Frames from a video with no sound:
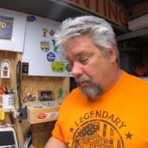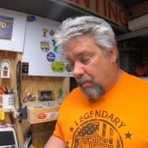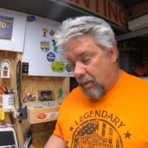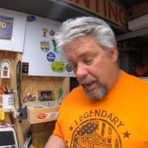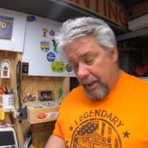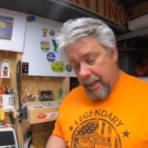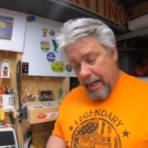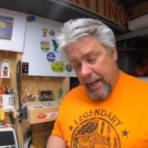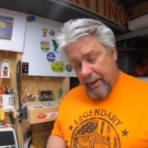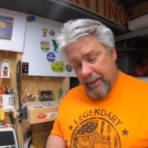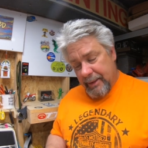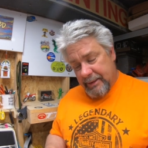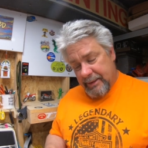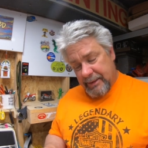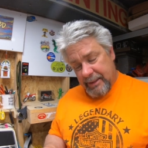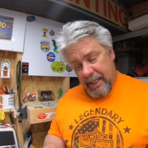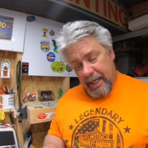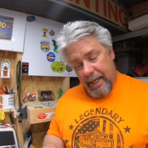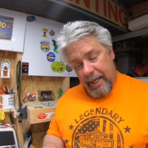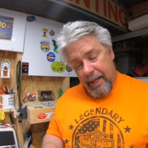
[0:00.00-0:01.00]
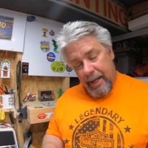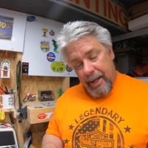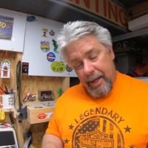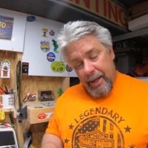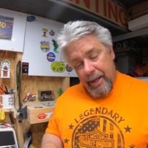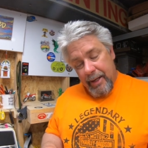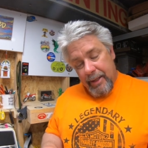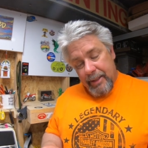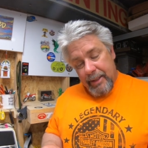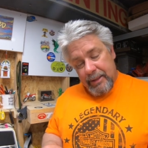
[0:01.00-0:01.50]
Now let's see.
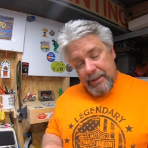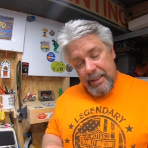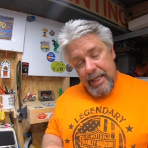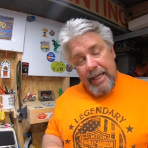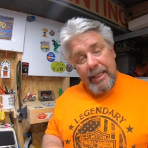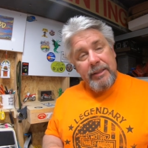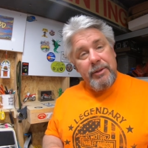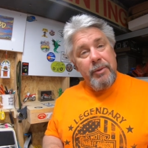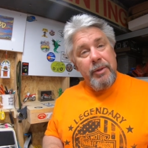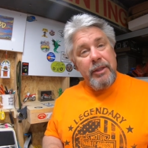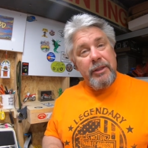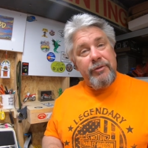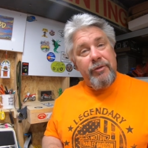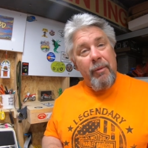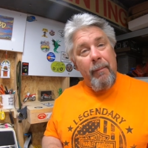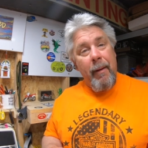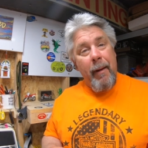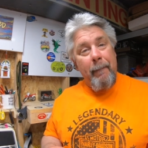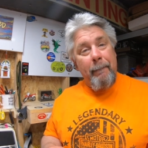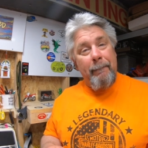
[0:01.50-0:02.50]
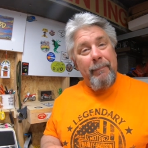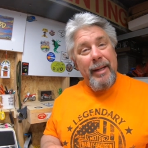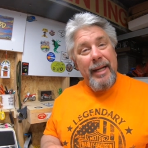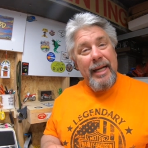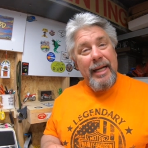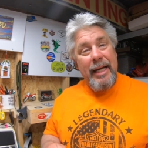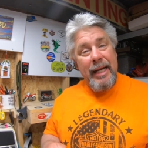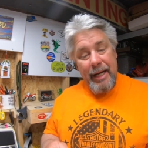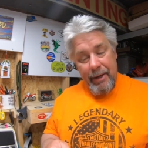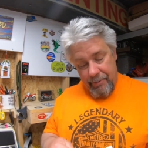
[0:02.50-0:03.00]
This next one is from BD